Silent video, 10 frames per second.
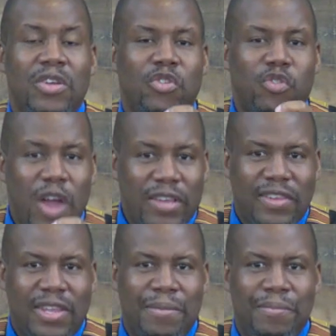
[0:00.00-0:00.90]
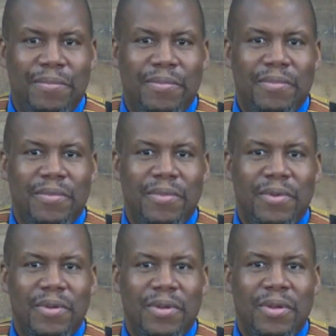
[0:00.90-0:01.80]
Trust Him.
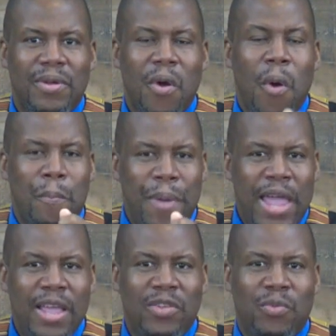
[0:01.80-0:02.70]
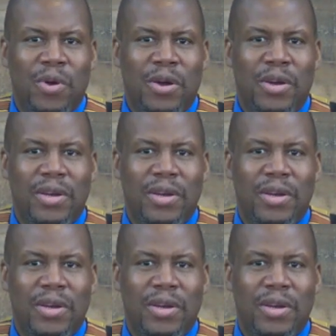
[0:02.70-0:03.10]
Obey His word.